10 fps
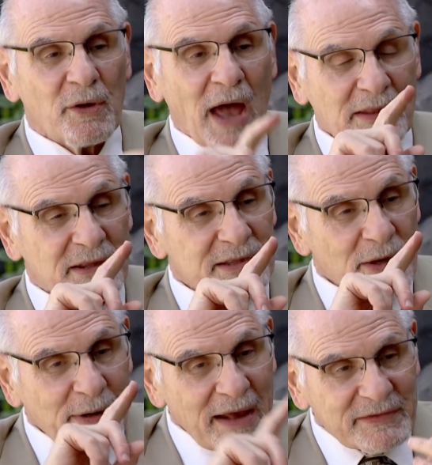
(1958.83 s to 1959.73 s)
As I said,
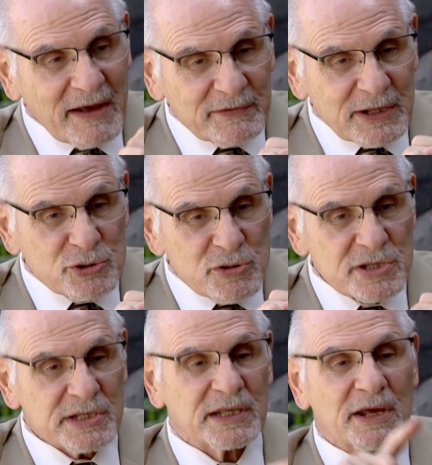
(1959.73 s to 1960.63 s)
we have to have
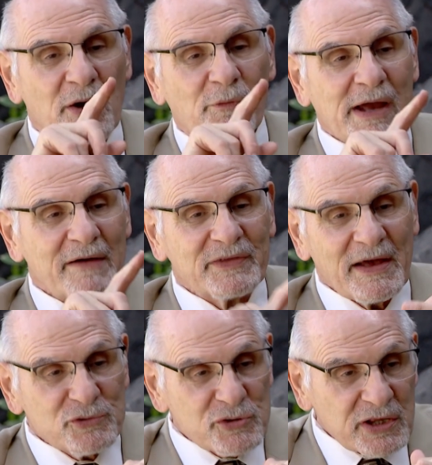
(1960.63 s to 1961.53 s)
electricity. We have to
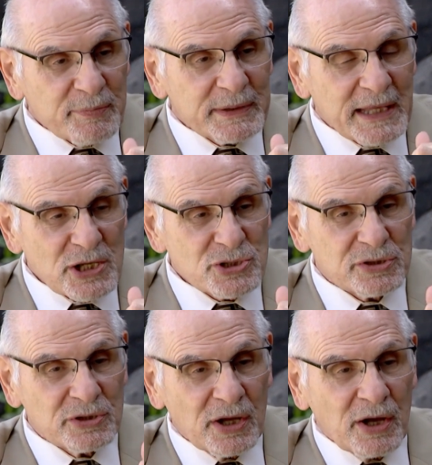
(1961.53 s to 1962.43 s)
have
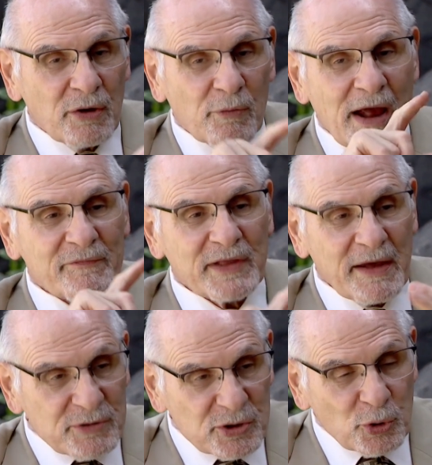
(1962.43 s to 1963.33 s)
transportation. We have to
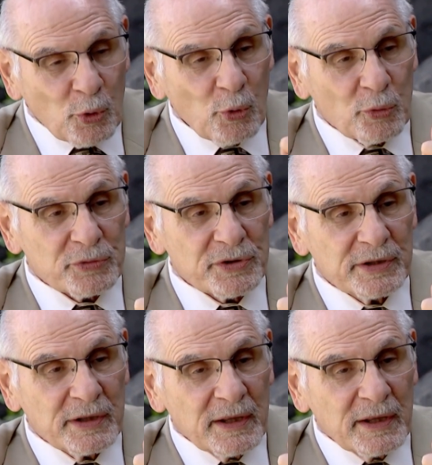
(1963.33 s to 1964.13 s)
have schools.